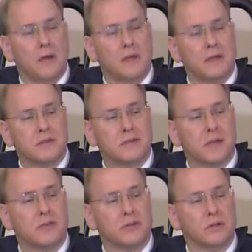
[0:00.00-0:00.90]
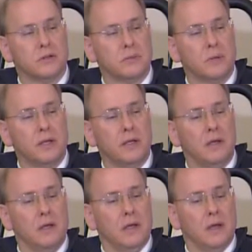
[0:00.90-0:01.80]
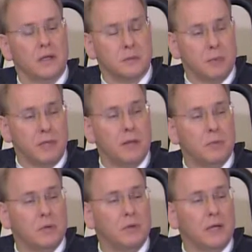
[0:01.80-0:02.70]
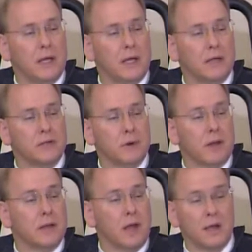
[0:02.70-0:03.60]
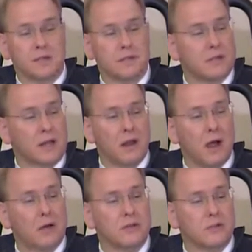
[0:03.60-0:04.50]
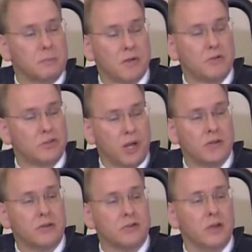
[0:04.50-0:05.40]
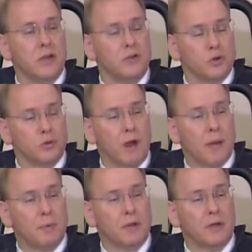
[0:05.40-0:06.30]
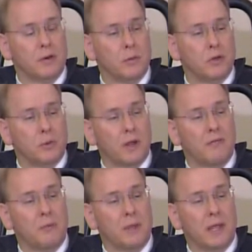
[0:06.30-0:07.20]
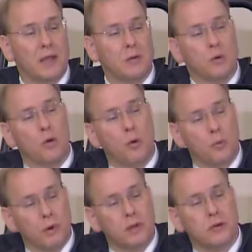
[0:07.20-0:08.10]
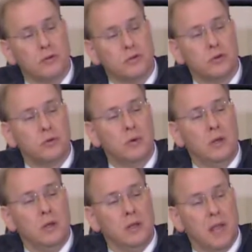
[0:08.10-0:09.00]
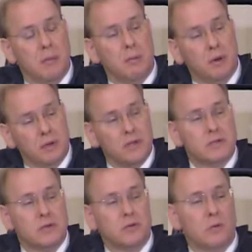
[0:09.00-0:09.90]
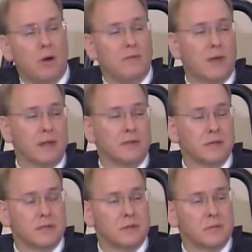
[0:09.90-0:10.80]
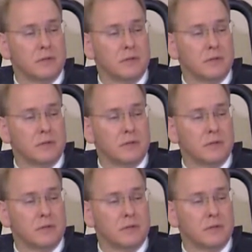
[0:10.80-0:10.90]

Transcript: I think it's essential to be nimble and to recognize as technology, especially changes so rapidly, that we're doing everything we can to incorporate those new capabilities into our vetting system.